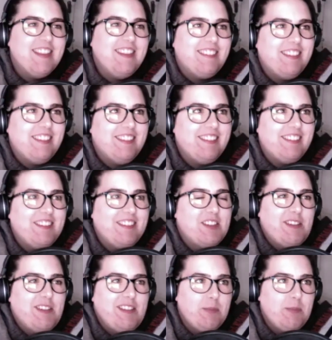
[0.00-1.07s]
is
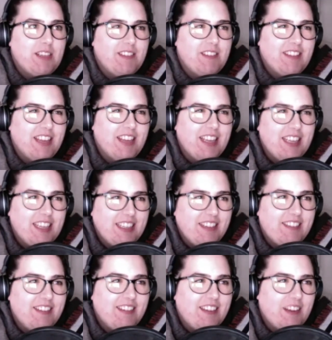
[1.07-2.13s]
interesting because
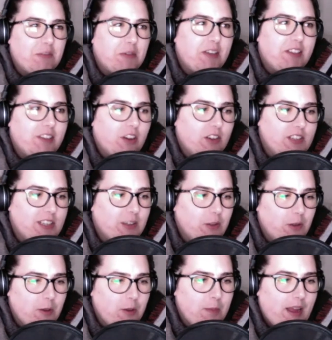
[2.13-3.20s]
yesterday I read an article
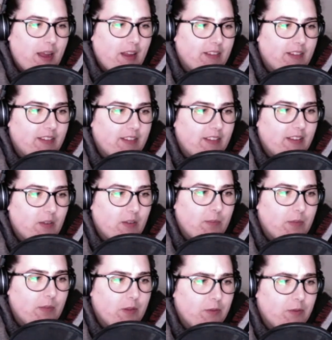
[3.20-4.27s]
about the
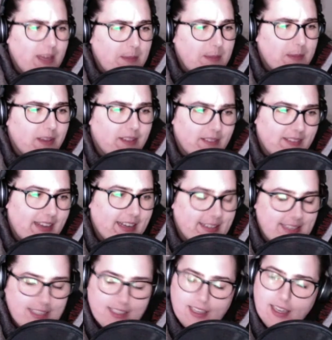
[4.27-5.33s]
Feynman
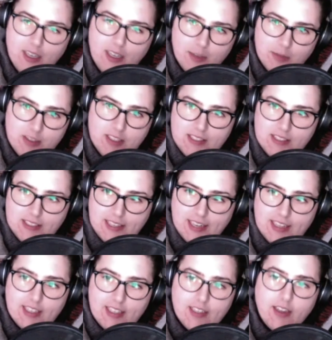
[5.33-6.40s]
technique, which is a
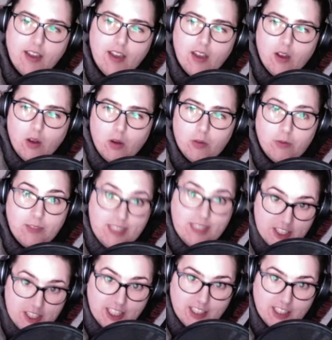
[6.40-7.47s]
technique of
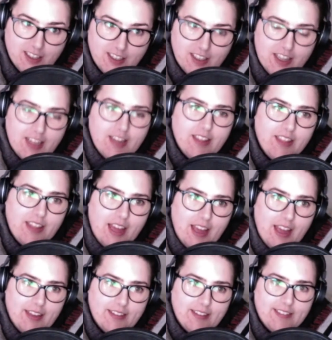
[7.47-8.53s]
teaching
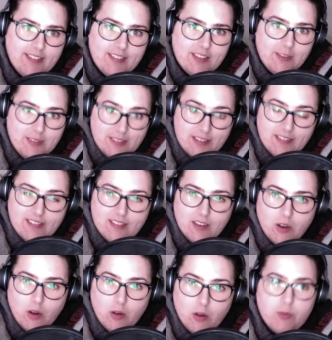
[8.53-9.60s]
that consists
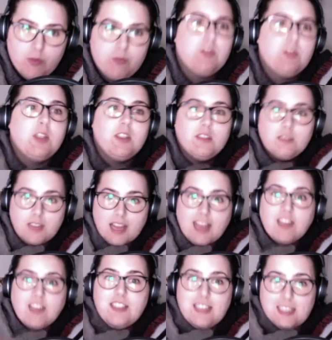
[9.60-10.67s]
of
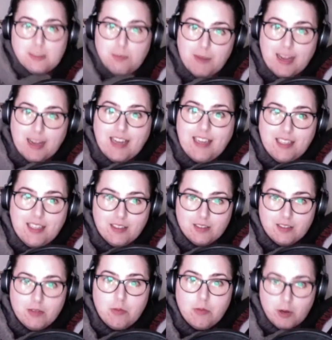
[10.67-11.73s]
actually explaining
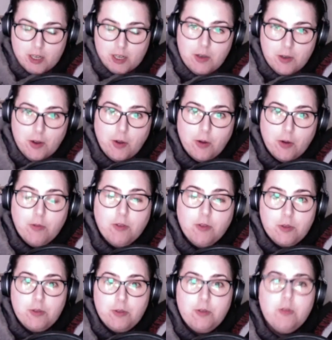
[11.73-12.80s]
what you know
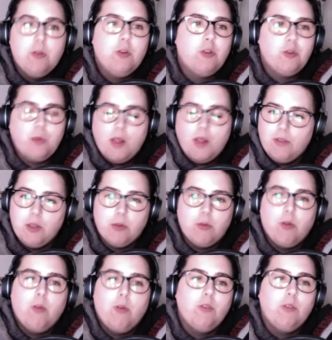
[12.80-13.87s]
to a
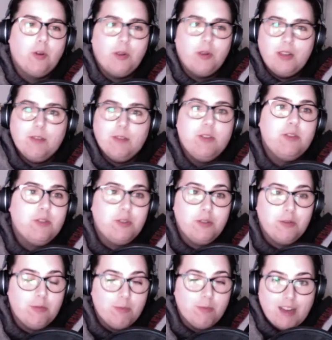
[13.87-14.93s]
12-year-old or even
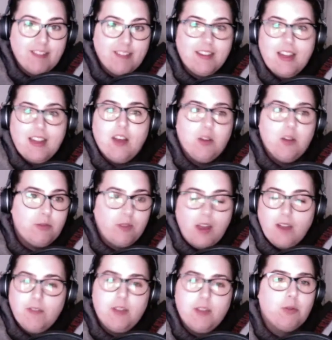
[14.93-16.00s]
to less than that, a
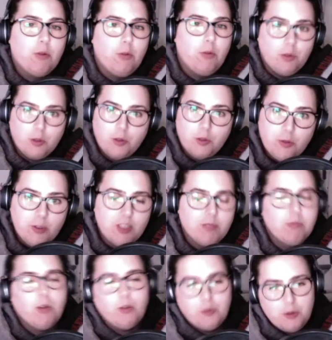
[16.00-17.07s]
5-year-old or
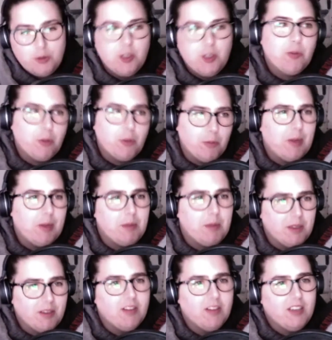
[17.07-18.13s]
two-year-old might be
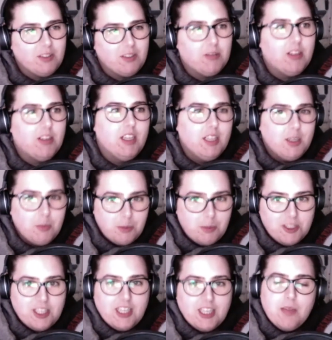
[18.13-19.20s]
a little
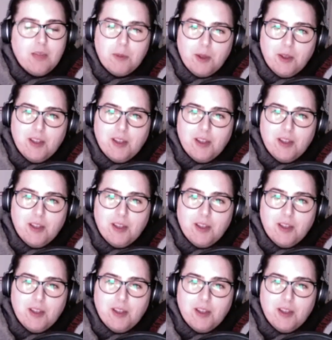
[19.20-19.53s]
pushing it, but